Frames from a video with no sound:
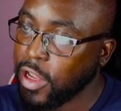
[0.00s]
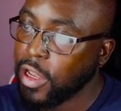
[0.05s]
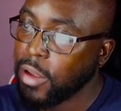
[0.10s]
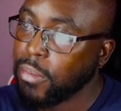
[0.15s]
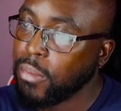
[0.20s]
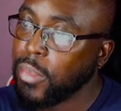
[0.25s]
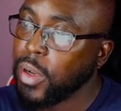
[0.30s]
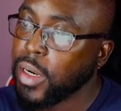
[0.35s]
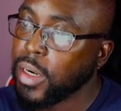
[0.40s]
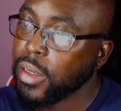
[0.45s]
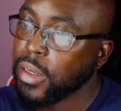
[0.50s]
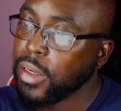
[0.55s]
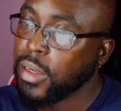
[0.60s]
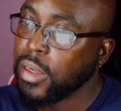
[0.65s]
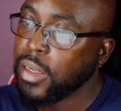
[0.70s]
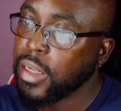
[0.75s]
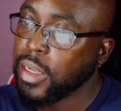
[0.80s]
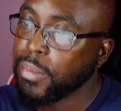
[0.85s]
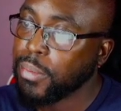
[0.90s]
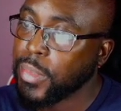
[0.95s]
But
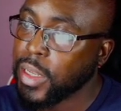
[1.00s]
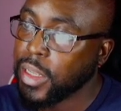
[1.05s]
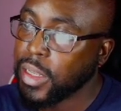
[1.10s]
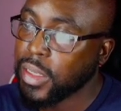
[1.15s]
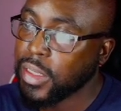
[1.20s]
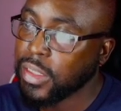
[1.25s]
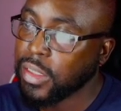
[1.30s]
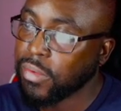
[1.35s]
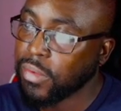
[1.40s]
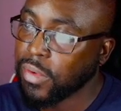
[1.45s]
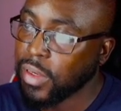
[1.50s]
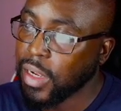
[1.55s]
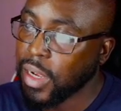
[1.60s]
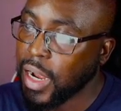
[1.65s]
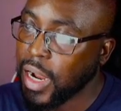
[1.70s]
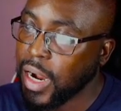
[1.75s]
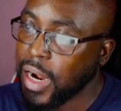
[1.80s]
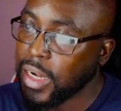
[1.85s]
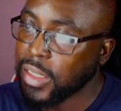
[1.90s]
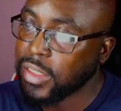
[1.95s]
because of
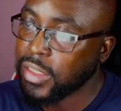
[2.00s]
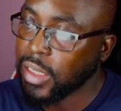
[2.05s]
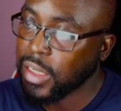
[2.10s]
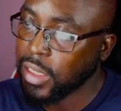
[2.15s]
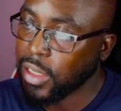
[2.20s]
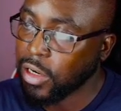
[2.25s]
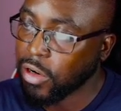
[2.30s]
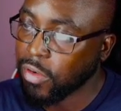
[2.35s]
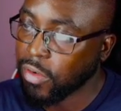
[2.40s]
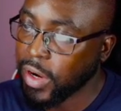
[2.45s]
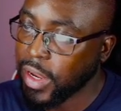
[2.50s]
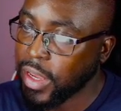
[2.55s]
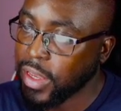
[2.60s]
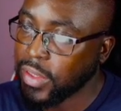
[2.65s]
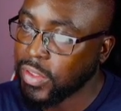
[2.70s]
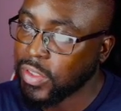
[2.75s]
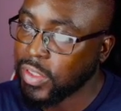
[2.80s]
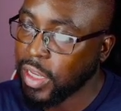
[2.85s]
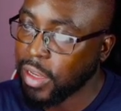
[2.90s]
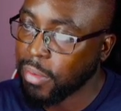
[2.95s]
God's
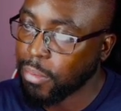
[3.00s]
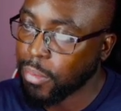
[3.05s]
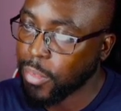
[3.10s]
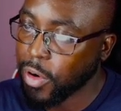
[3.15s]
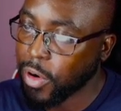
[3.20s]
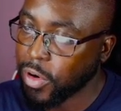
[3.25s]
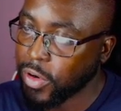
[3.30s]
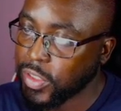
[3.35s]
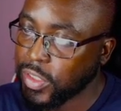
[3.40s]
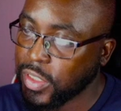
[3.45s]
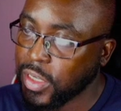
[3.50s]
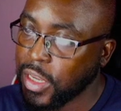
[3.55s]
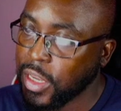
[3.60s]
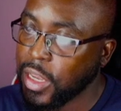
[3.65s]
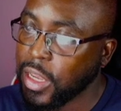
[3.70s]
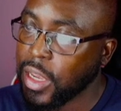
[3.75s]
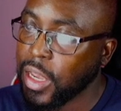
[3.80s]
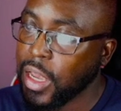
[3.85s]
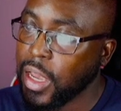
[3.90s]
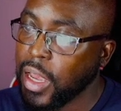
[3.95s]
grace, mercy,
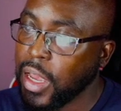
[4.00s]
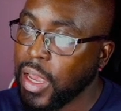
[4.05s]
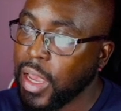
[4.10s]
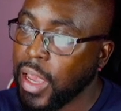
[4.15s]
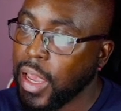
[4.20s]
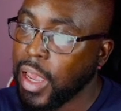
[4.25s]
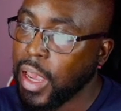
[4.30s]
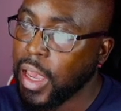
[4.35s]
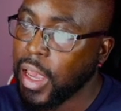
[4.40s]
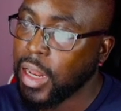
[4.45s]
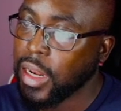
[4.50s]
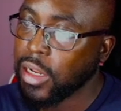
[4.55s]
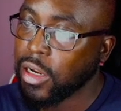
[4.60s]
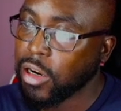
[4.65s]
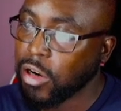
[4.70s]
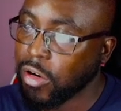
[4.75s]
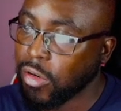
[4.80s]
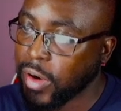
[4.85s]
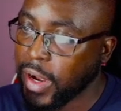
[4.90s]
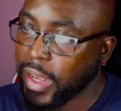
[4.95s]
and
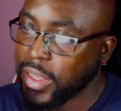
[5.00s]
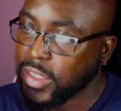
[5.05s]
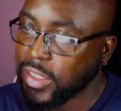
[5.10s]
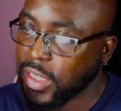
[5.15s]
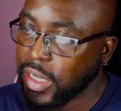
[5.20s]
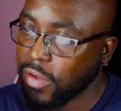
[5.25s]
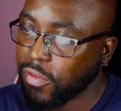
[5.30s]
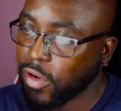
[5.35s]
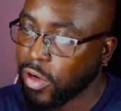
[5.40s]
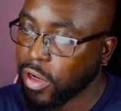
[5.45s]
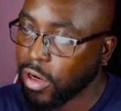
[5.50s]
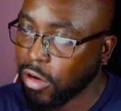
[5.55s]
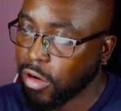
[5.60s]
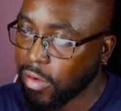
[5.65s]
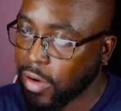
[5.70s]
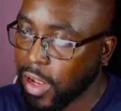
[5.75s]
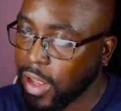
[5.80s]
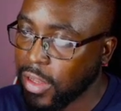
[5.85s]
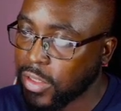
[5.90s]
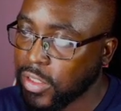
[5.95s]
Christ's death on a
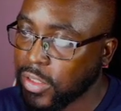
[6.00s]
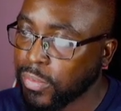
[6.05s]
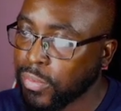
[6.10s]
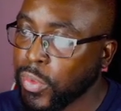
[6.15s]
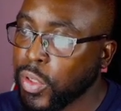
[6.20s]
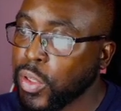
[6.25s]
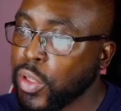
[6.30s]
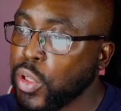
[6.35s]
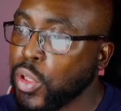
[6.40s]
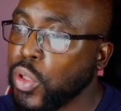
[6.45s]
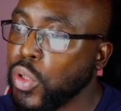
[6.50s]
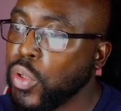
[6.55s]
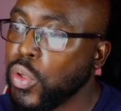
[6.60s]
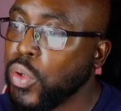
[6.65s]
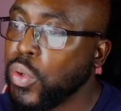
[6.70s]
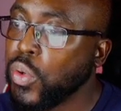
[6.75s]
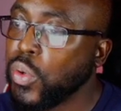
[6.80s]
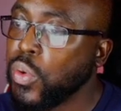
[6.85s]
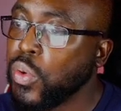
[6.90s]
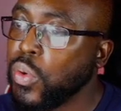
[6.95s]
cross,
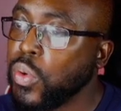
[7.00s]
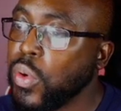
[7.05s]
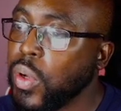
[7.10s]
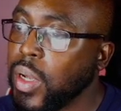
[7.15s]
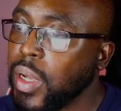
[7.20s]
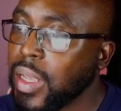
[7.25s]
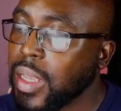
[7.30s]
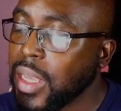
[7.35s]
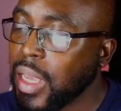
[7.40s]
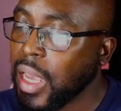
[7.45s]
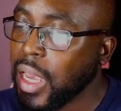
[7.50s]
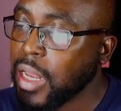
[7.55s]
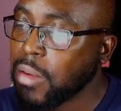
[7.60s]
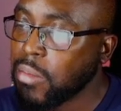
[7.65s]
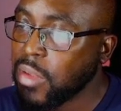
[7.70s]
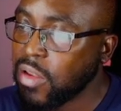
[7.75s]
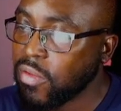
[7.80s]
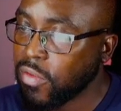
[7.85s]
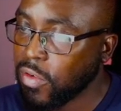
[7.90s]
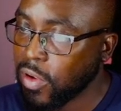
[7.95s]
you can
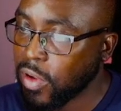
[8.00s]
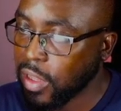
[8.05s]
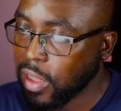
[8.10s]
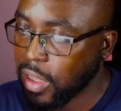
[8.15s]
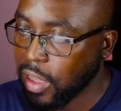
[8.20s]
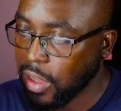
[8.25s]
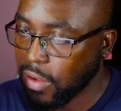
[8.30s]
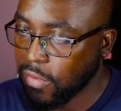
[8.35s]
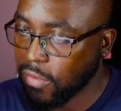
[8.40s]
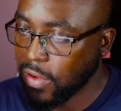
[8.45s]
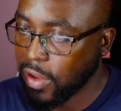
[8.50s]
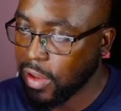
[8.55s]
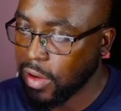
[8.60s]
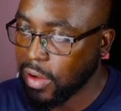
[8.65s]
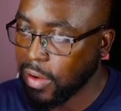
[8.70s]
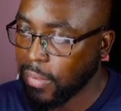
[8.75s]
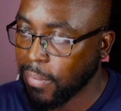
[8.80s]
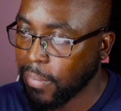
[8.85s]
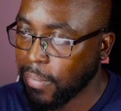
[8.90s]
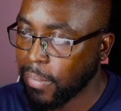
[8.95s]
be
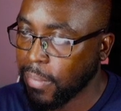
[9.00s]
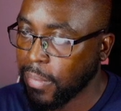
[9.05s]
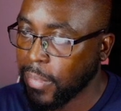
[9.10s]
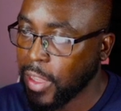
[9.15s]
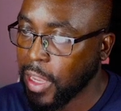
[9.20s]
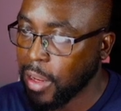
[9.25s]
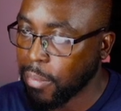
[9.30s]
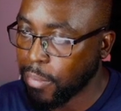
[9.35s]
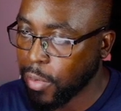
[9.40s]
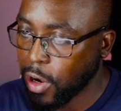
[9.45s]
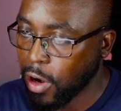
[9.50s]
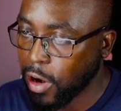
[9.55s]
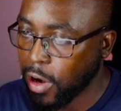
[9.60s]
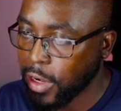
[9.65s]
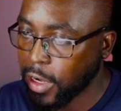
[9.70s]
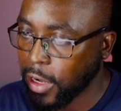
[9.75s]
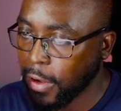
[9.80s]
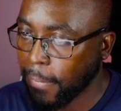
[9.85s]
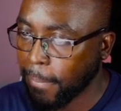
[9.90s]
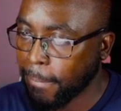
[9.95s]
forgiven and
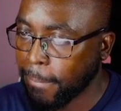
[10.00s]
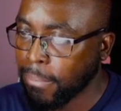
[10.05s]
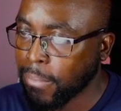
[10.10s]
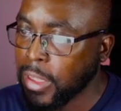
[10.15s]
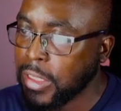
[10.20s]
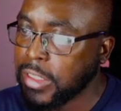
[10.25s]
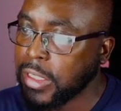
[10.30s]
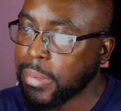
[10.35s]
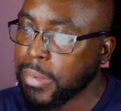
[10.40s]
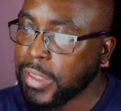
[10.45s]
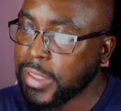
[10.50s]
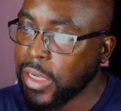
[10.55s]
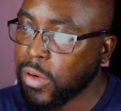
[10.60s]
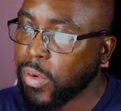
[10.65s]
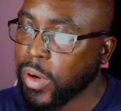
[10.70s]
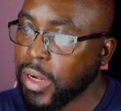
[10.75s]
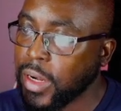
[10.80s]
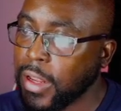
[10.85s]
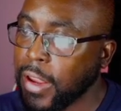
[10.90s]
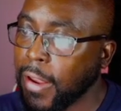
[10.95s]
pardon.
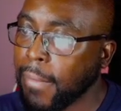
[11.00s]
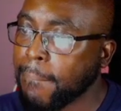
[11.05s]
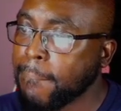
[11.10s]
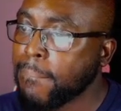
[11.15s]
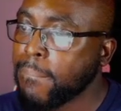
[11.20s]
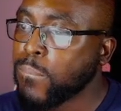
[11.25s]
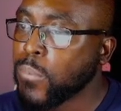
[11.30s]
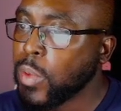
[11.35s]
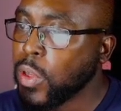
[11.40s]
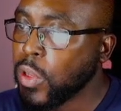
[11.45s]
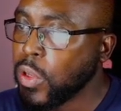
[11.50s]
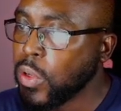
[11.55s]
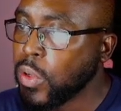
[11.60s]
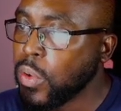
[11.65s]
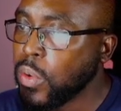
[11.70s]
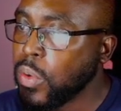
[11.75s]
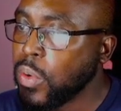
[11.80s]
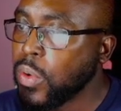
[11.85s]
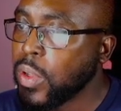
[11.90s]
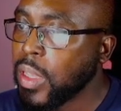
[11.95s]
Subsequently,
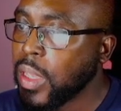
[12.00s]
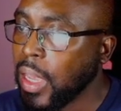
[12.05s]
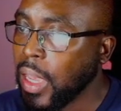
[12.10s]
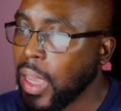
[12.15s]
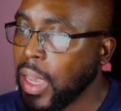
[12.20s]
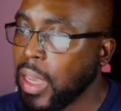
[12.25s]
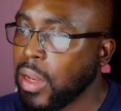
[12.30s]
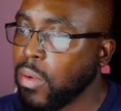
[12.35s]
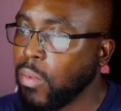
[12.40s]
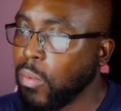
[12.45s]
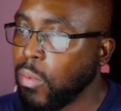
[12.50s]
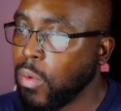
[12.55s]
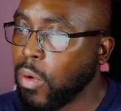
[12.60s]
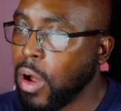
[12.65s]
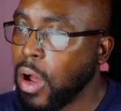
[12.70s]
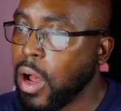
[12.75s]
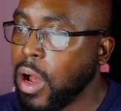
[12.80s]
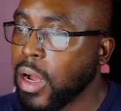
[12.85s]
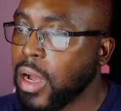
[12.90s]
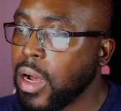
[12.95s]
you can
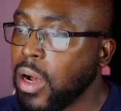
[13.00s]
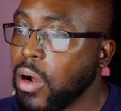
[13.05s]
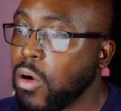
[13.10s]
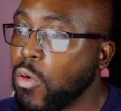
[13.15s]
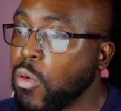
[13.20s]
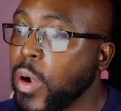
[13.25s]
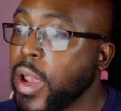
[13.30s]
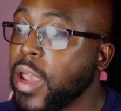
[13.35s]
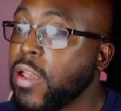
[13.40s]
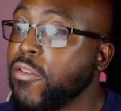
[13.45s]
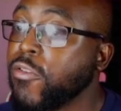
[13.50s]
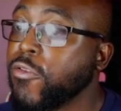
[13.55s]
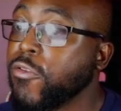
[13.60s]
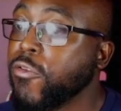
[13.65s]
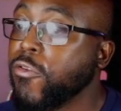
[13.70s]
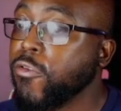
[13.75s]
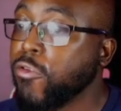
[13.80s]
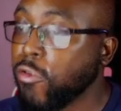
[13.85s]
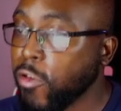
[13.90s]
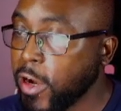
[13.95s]
walk away
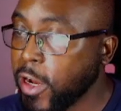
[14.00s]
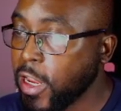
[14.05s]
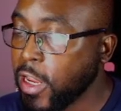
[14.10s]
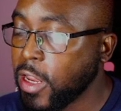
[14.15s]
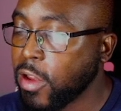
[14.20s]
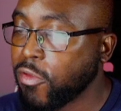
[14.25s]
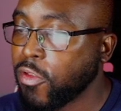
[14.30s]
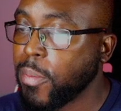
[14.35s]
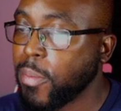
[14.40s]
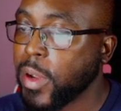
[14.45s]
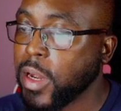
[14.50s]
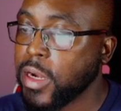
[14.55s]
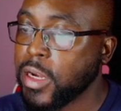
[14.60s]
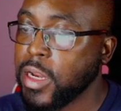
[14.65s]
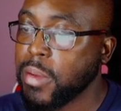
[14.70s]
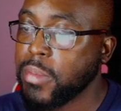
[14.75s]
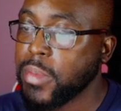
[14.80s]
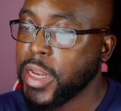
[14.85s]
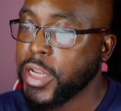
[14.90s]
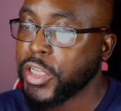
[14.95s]
free from
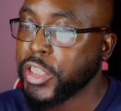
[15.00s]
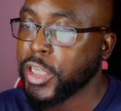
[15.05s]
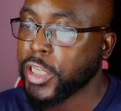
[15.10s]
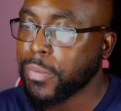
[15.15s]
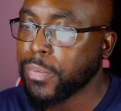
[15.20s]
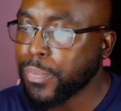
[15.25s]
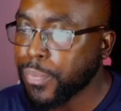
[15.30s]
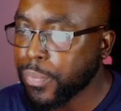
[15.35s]
condemnation.